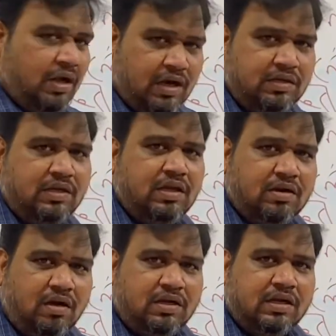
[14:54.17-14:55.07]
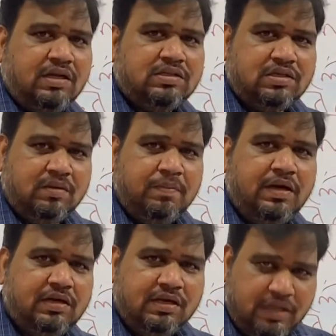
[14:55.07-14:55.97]
until the clot occurs,
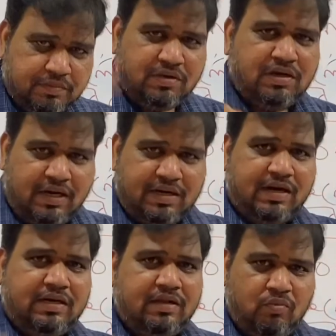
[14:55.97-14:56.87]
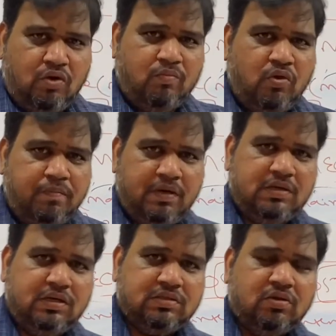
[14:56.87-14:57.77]
platelet keeps on attracting more and more
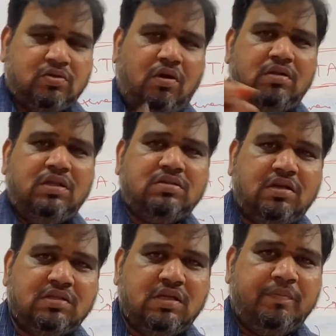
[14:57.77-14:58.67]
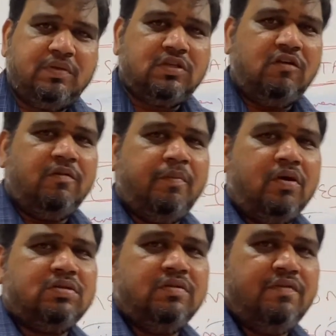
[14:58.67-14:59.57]
platelets. So all these are examples of
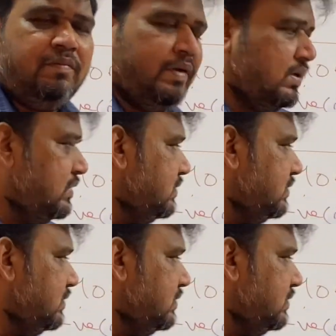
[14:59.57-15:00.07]
positive feedback.